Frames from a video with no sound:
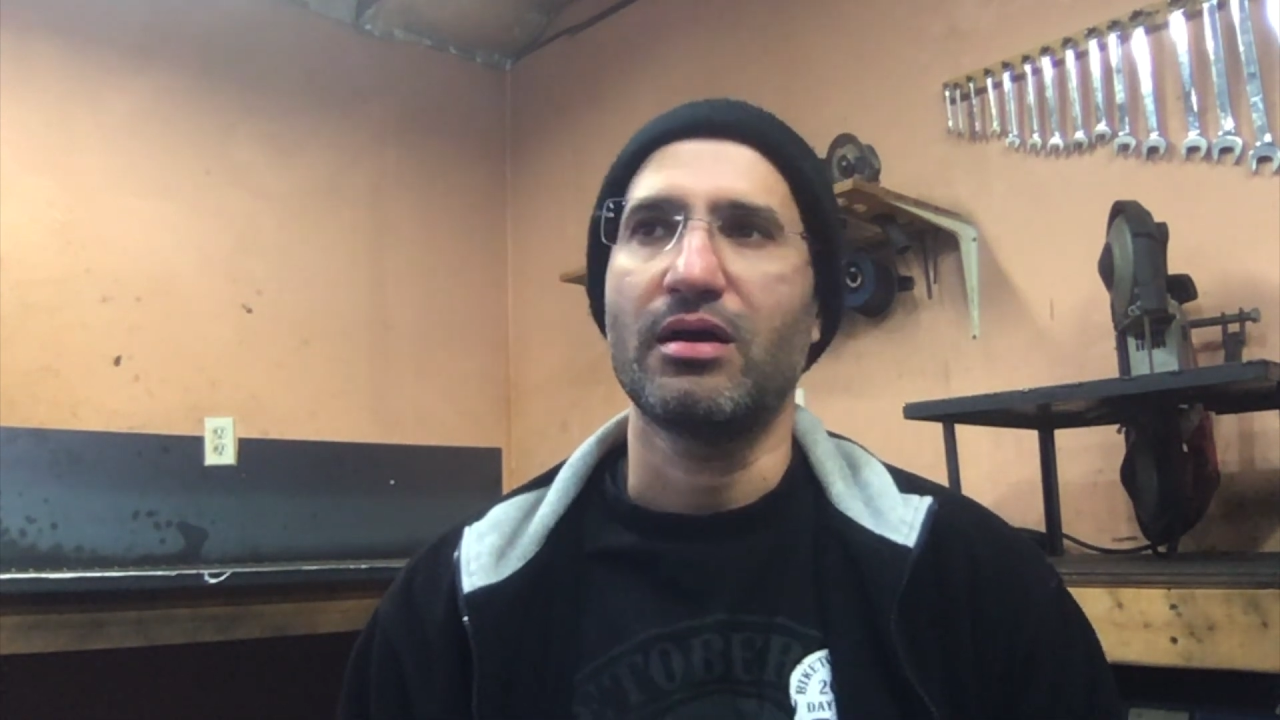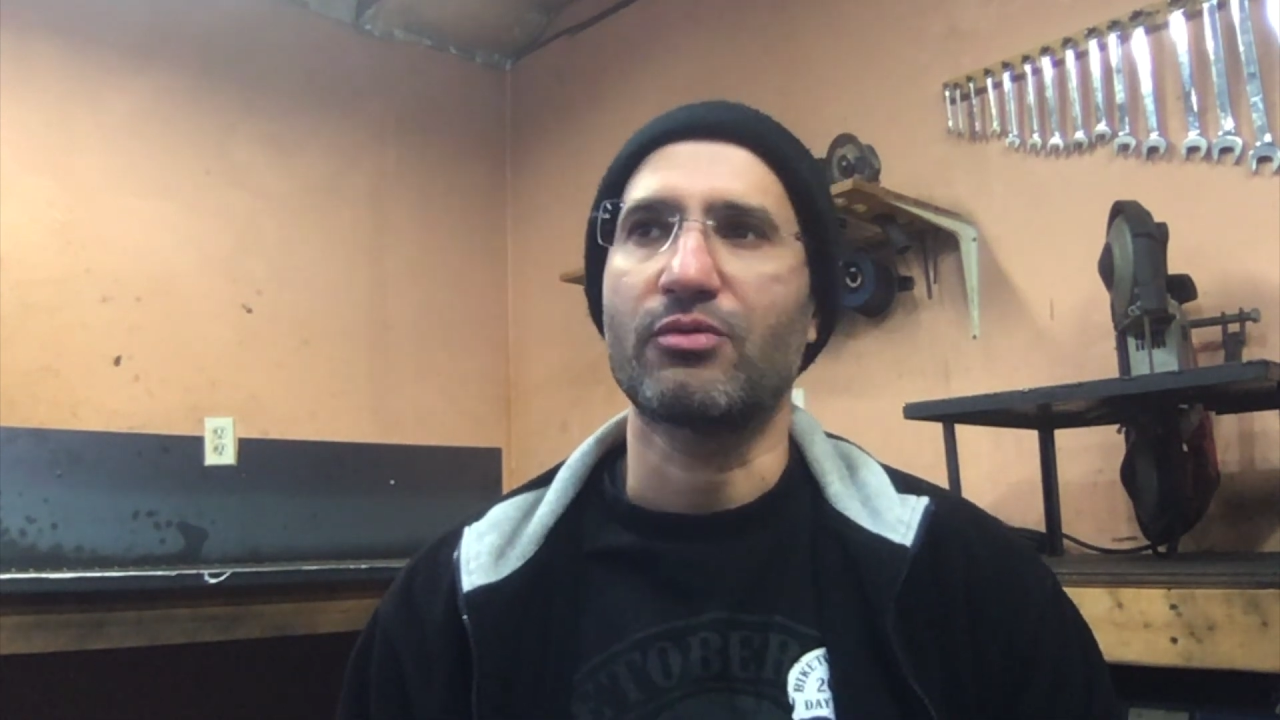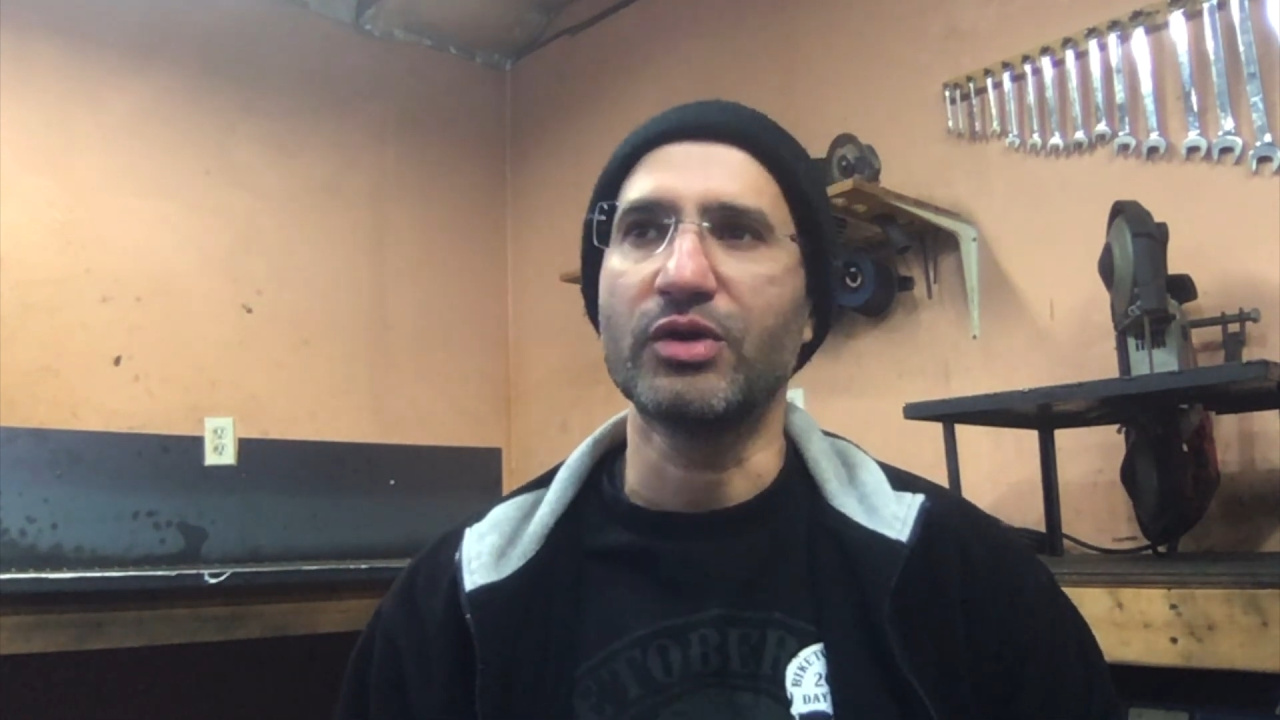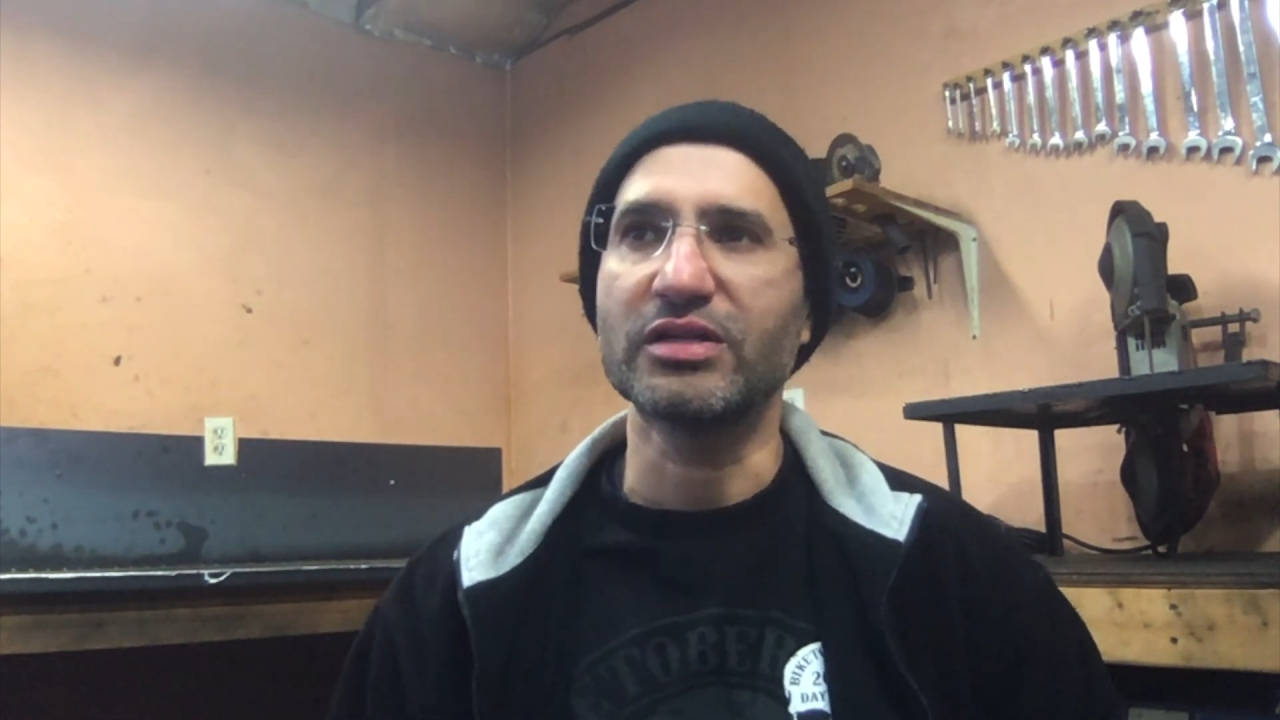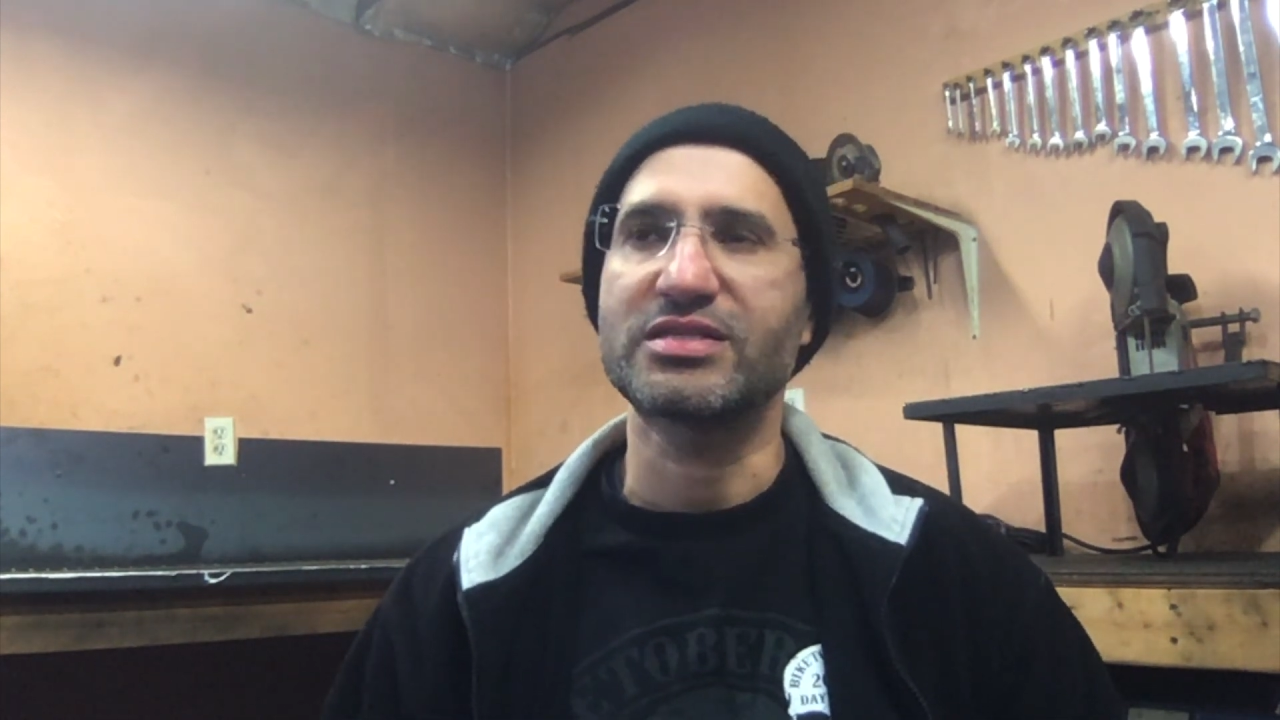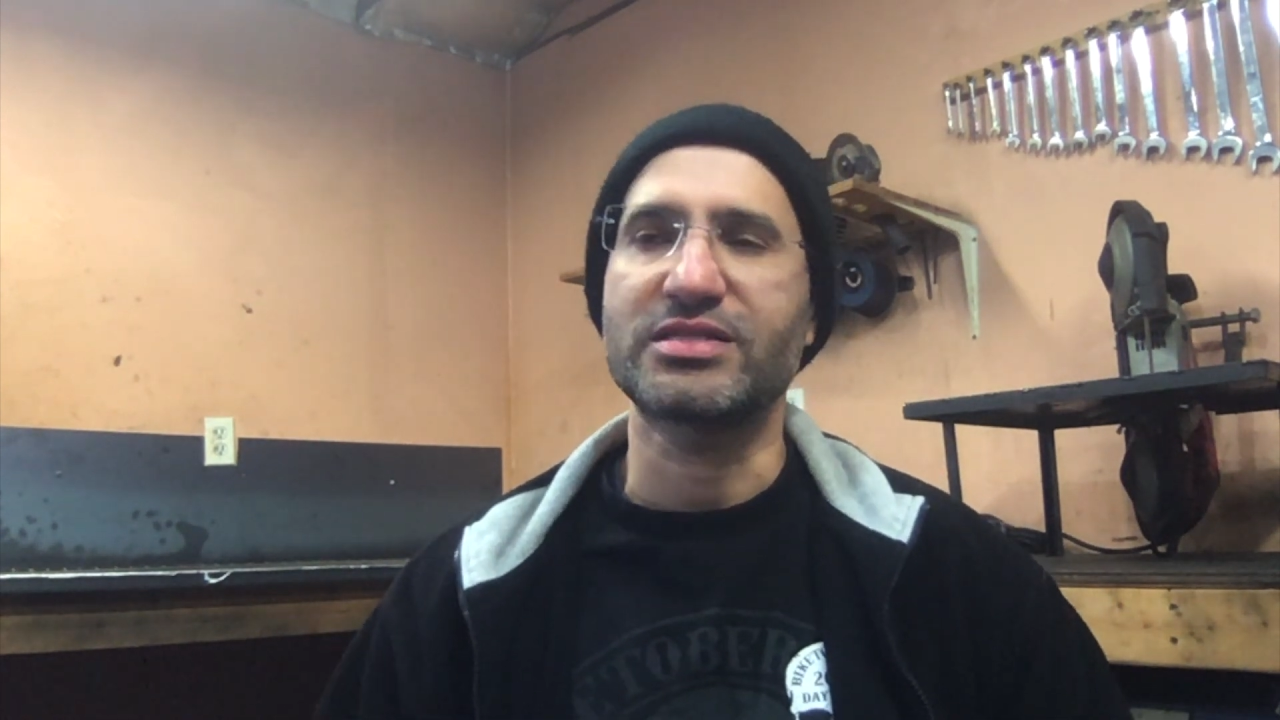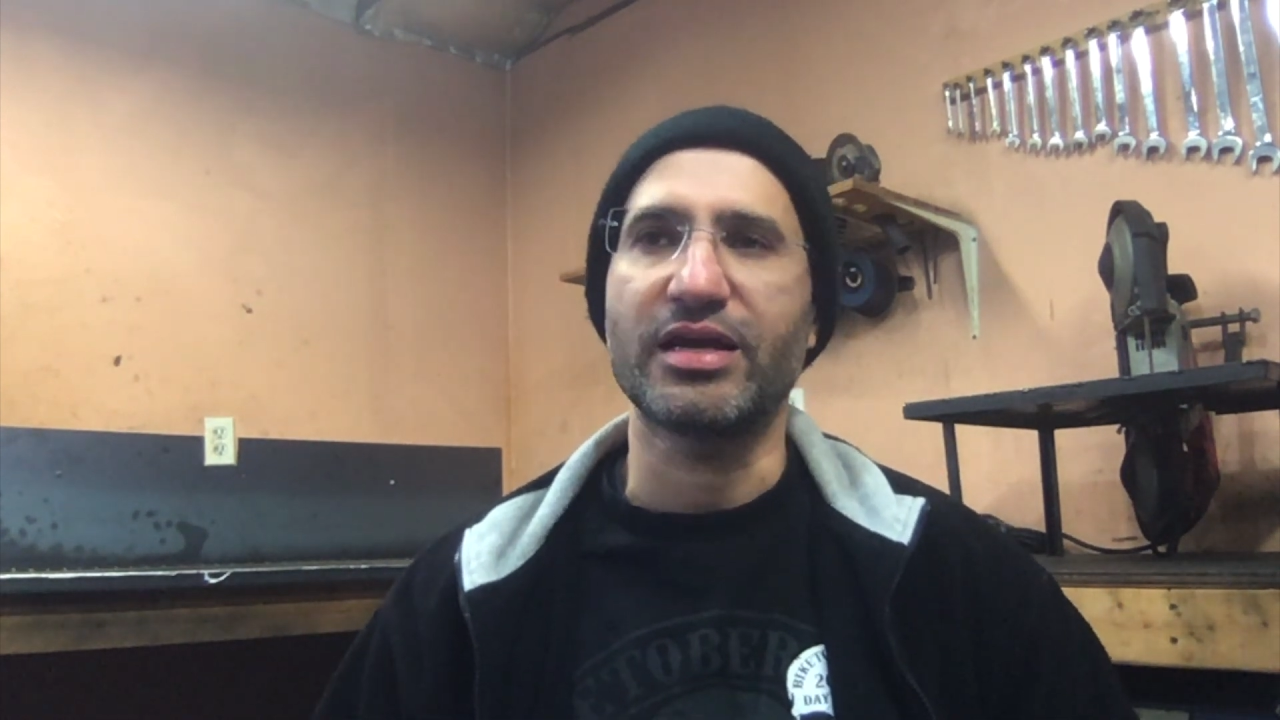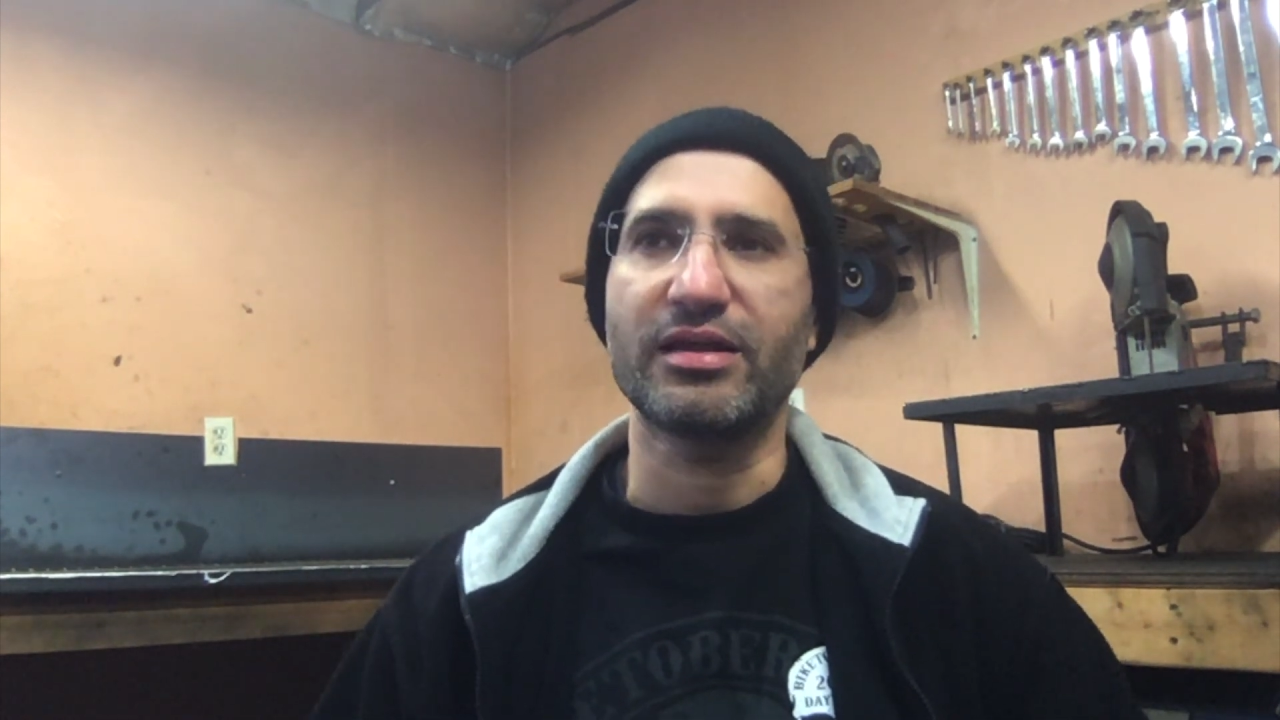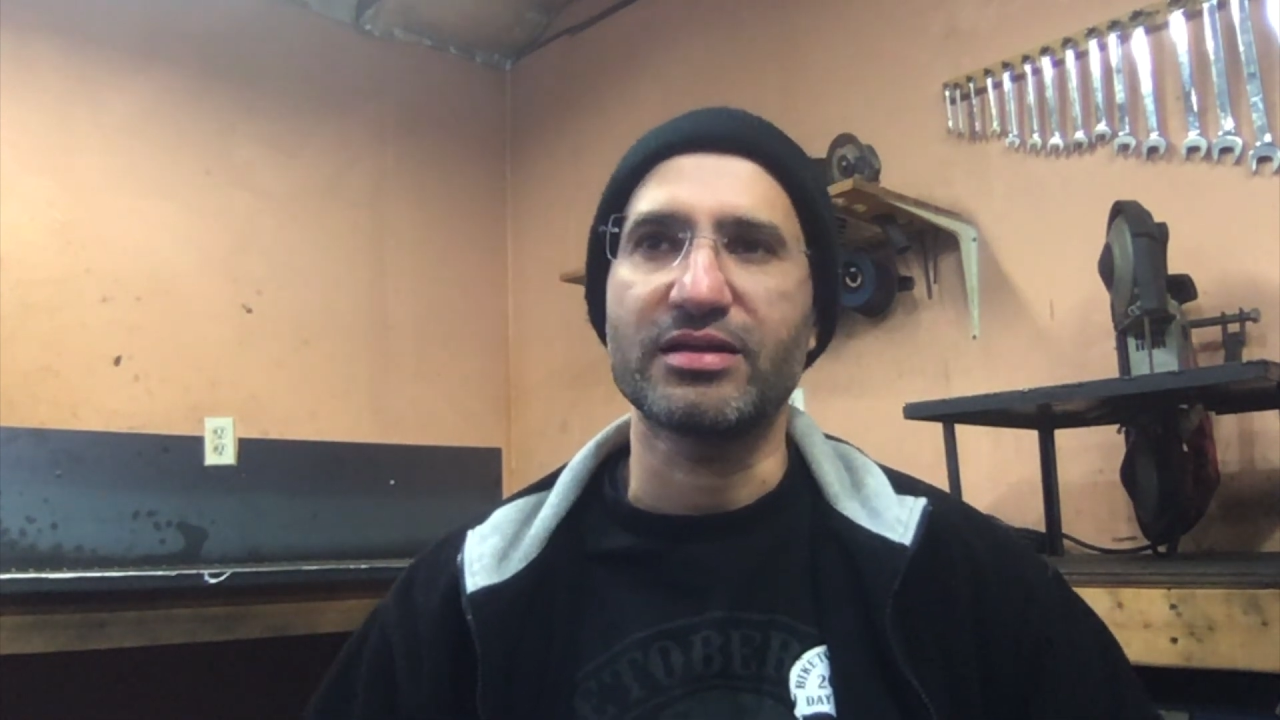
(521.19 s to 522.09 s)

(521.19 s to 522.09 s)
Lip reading: real estate